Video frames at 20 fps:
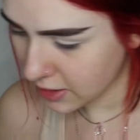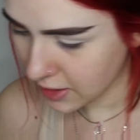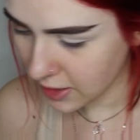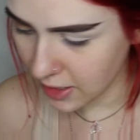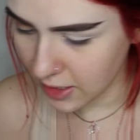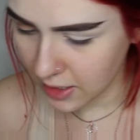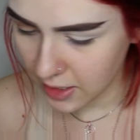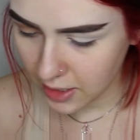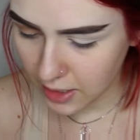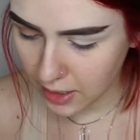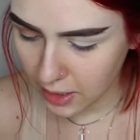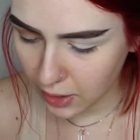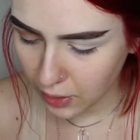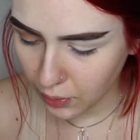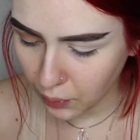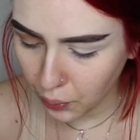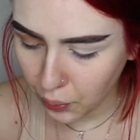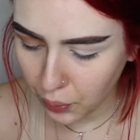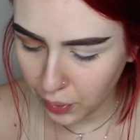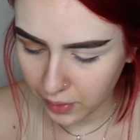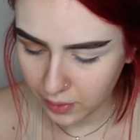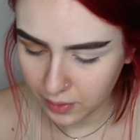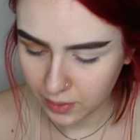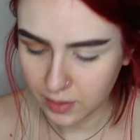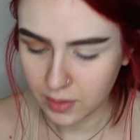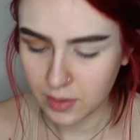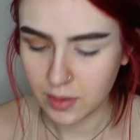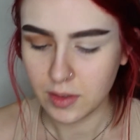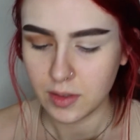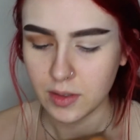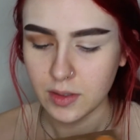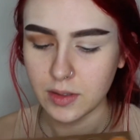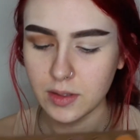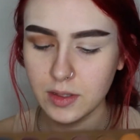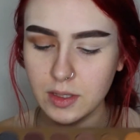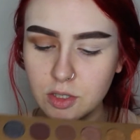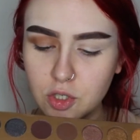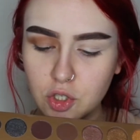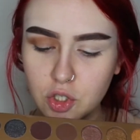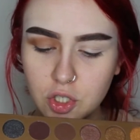take
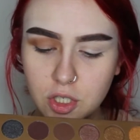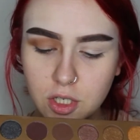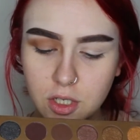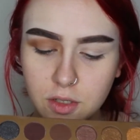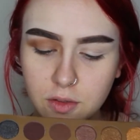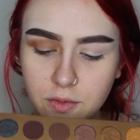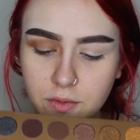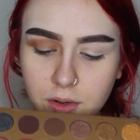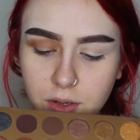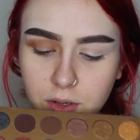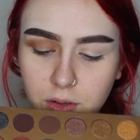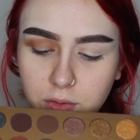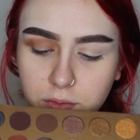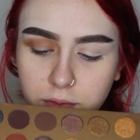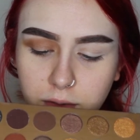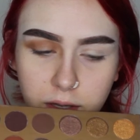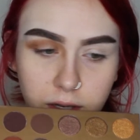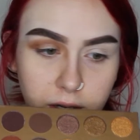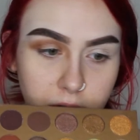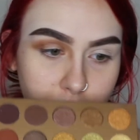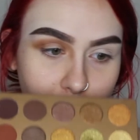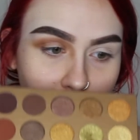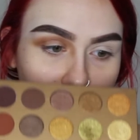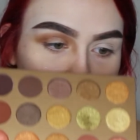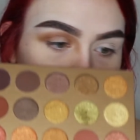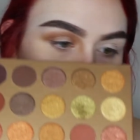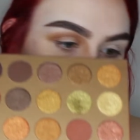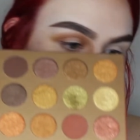this shade right over here